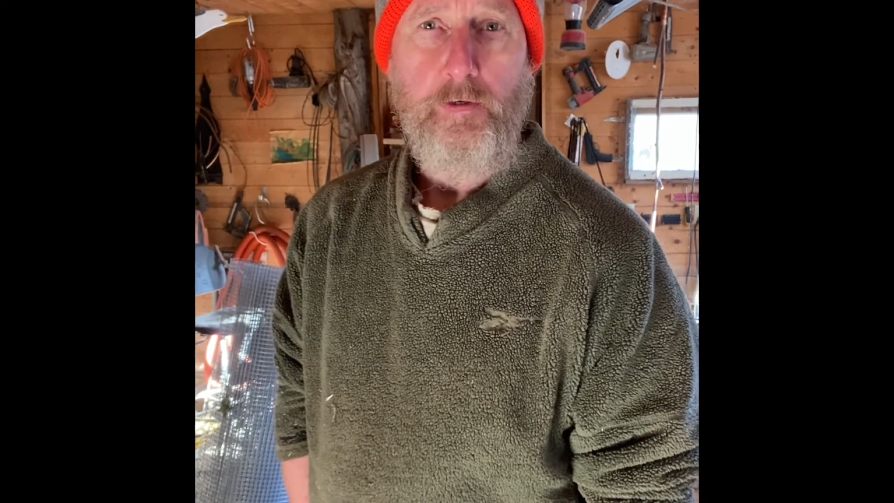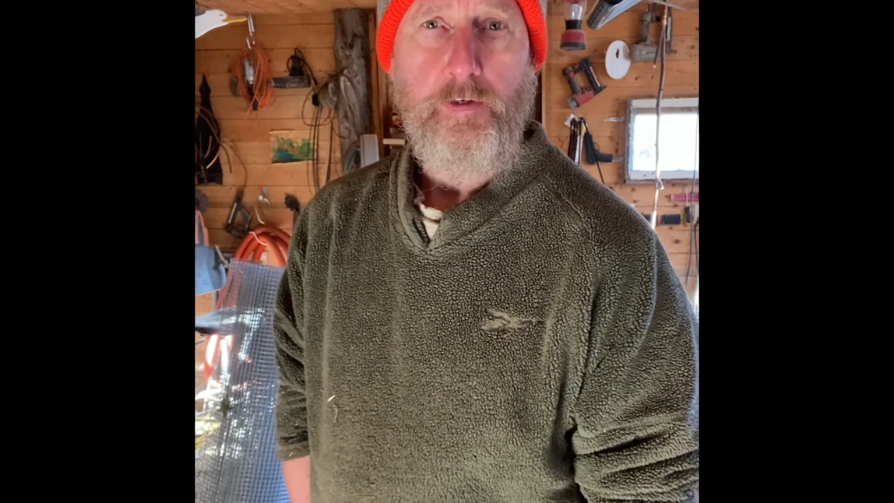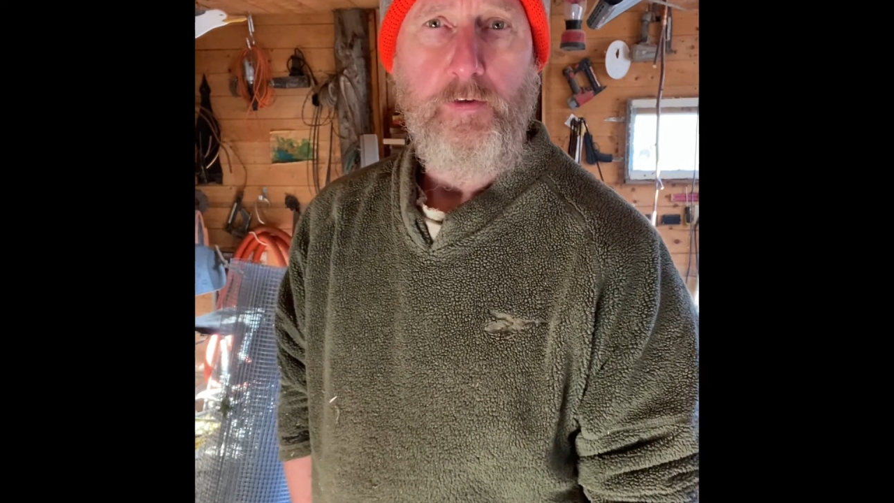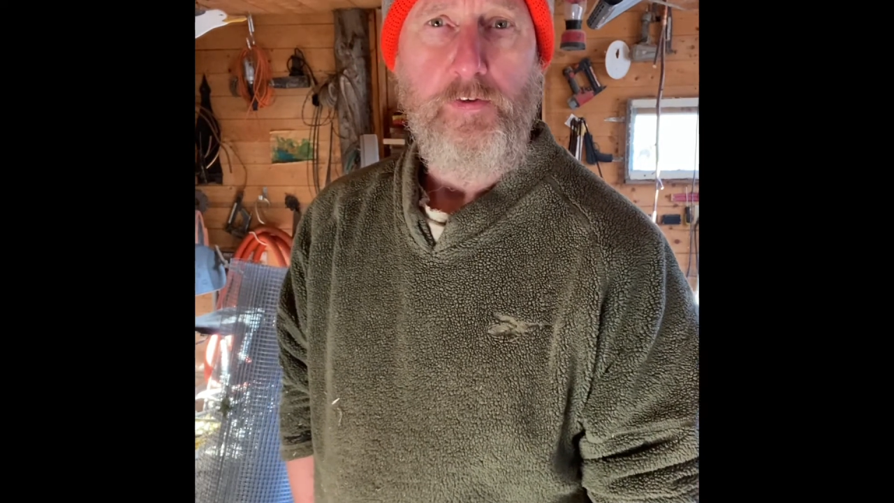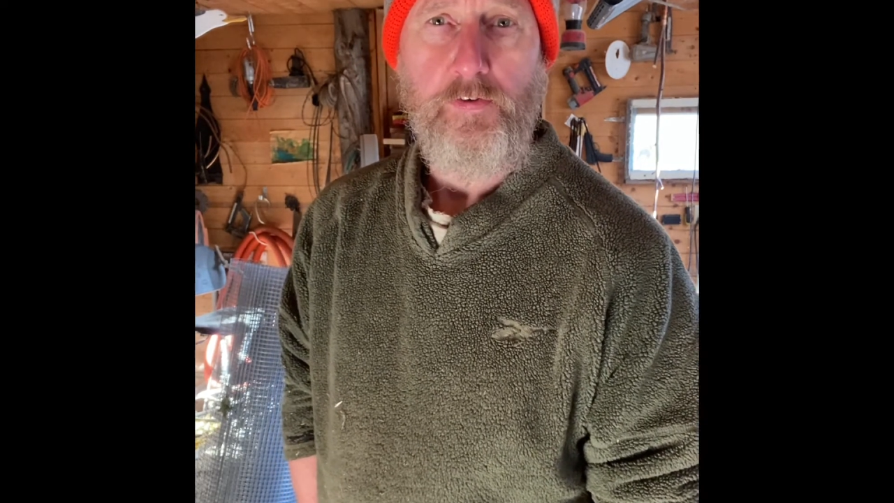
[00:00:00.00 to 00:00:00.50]

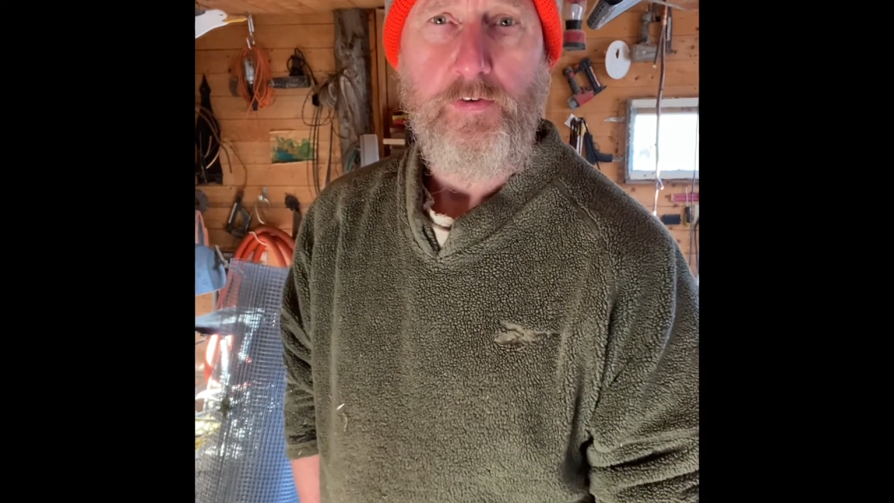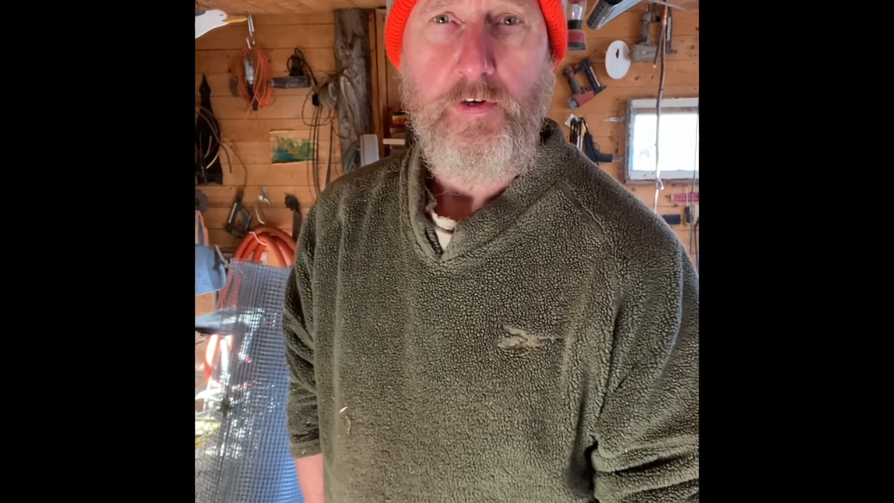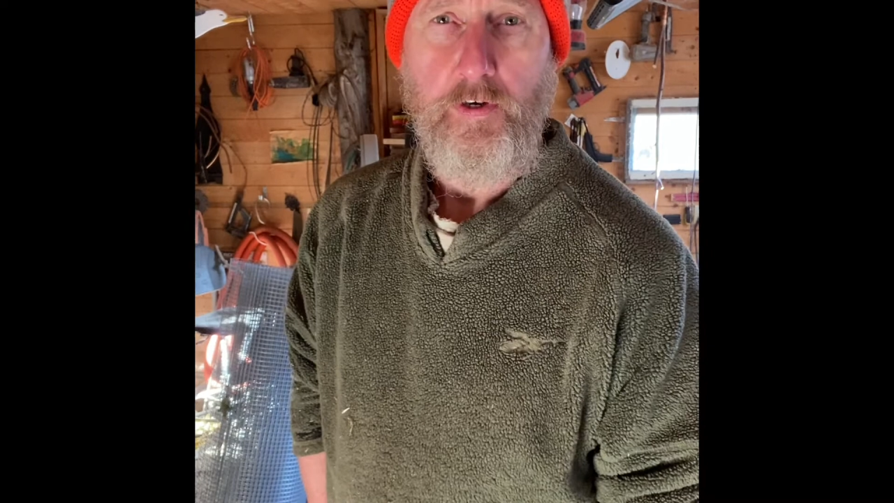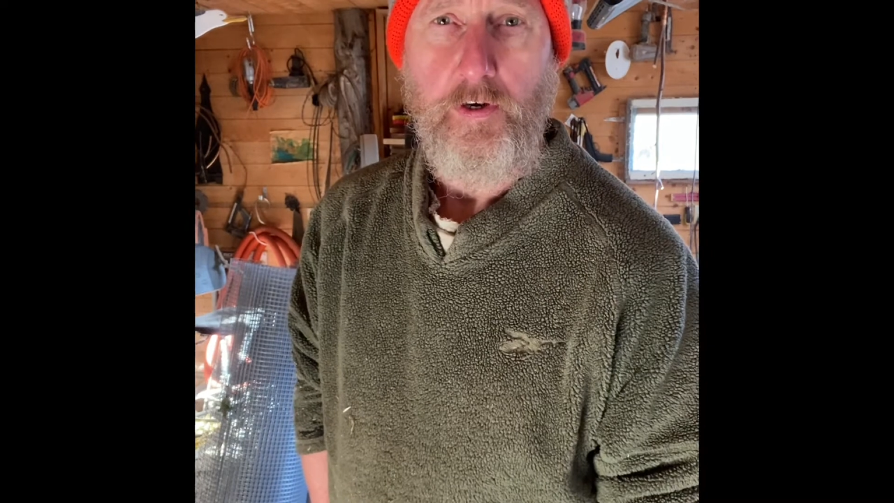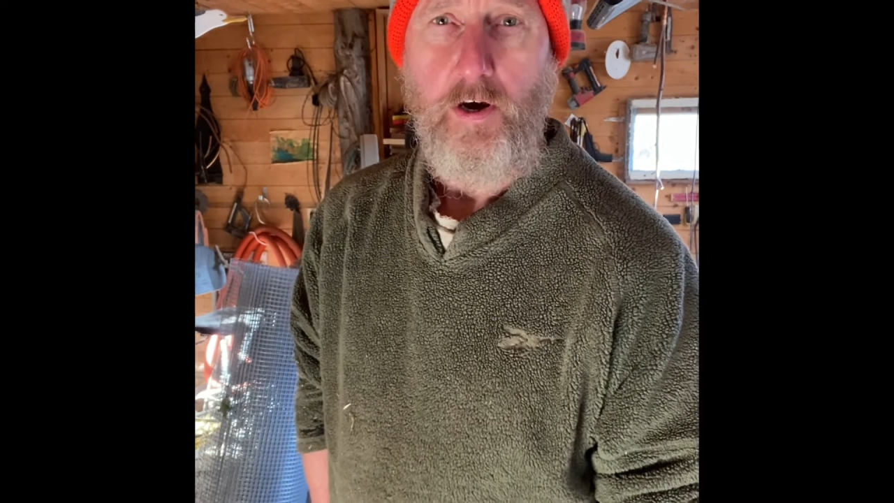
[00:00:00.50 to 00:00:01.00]
it's this
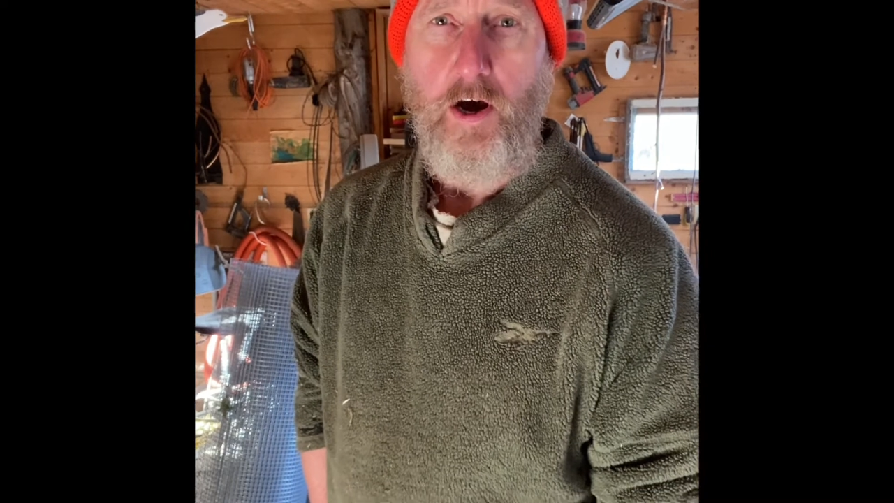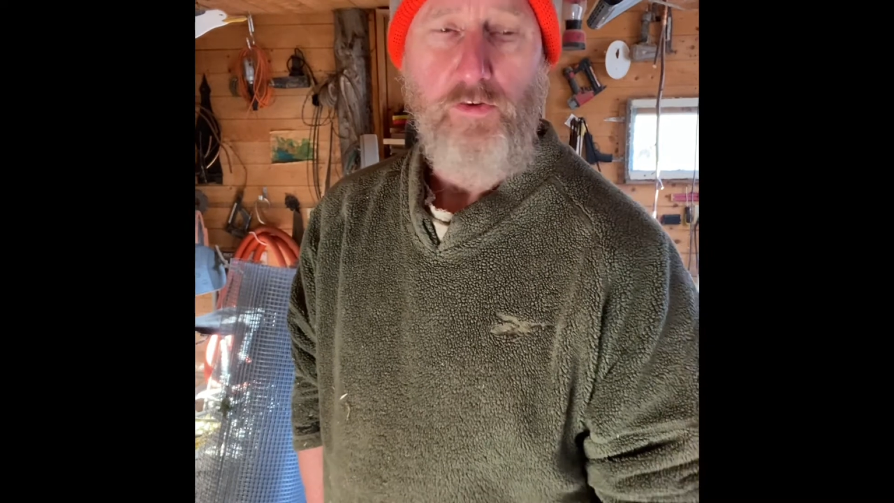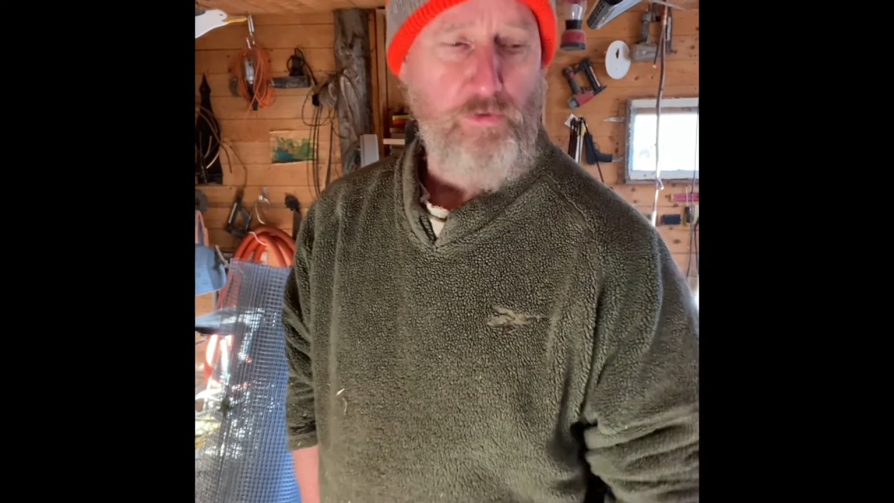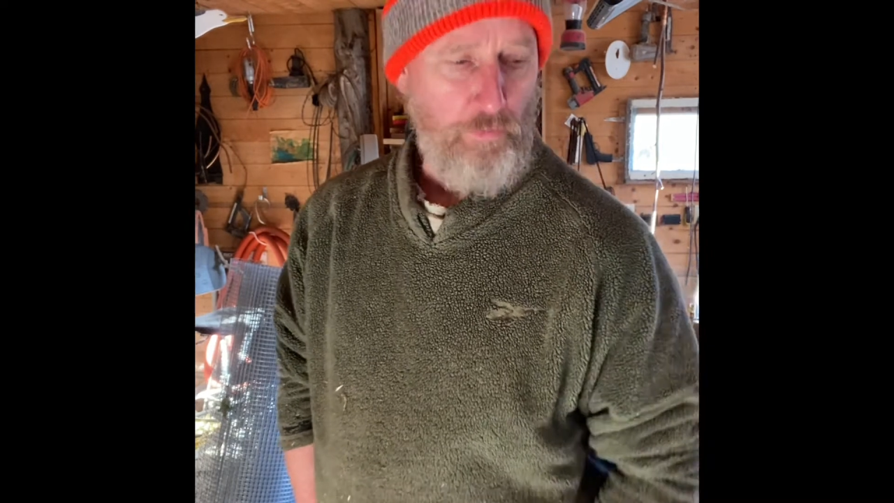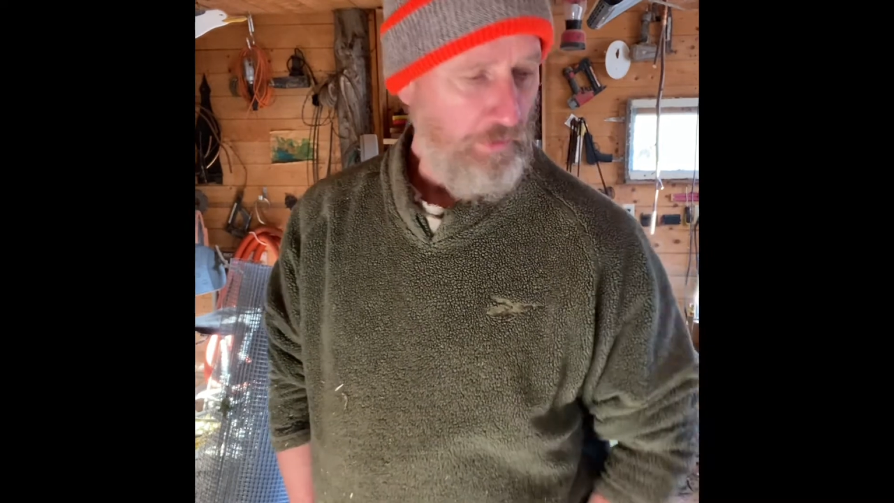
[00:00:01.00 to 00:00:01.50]

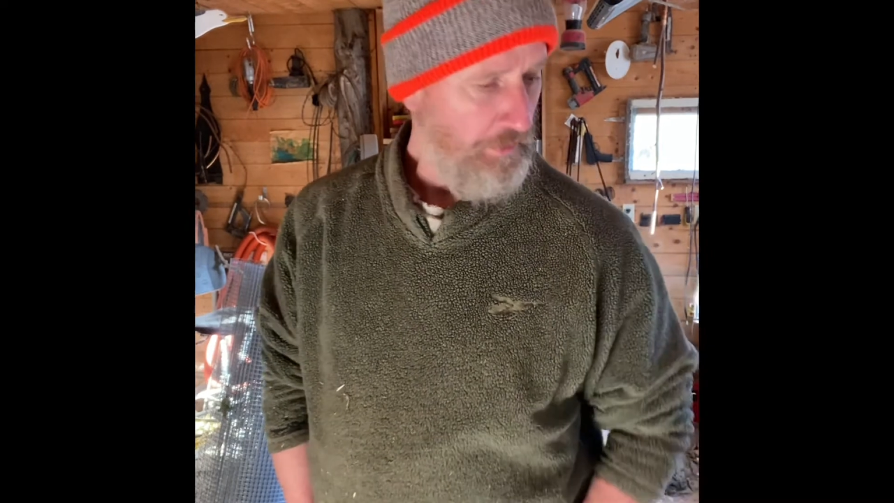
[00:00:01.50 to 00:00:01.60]
awesome wood.